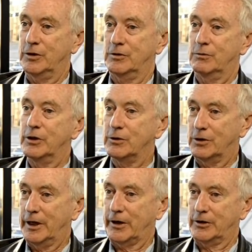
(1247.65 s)

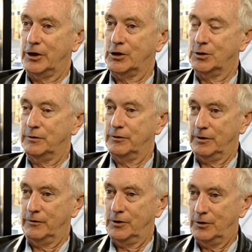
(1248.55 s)
regal architecture
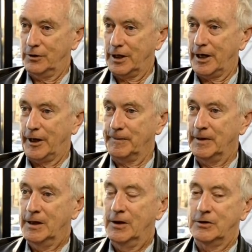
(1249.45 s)
of the UK.
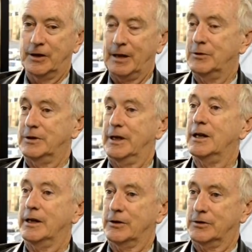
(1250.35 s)
So that was their
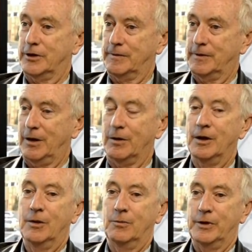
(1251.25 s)
legacy. Now,
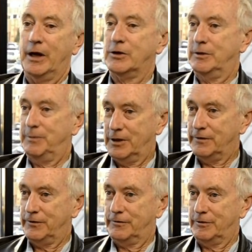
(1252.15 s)
we actually
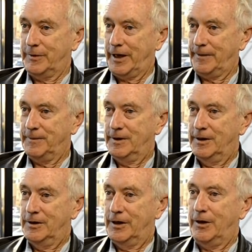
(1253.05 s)
benefit from that.
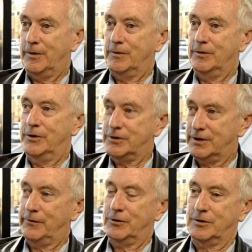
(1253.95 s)
Now, this
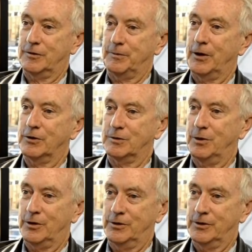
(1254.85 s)
stuff is sort of
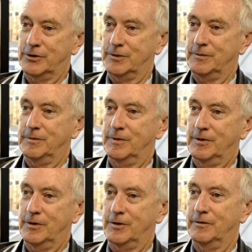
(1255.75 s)
postmodernist,
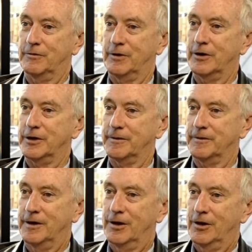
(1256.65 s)
confronting
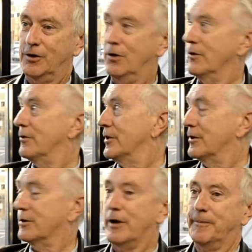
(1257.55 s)
concrete
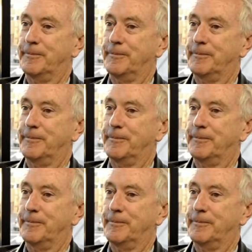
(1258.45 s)
crap.